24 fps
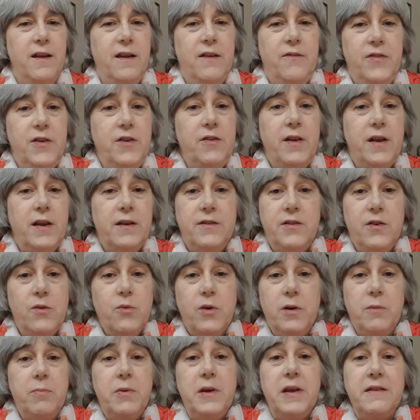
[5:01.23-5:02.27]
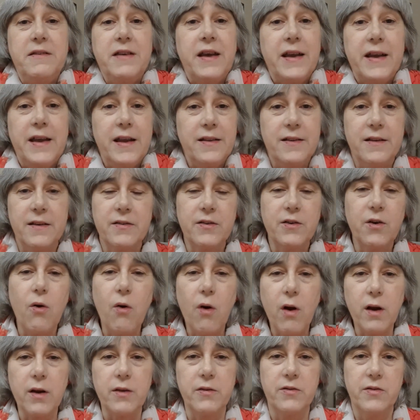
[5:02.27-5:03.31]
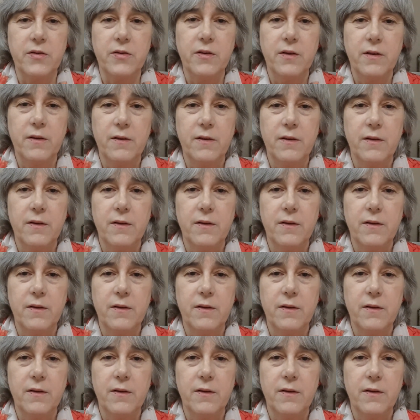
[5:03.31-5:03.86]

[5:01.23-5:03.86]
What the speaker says: if you didn't, you wouldn't be taking this course.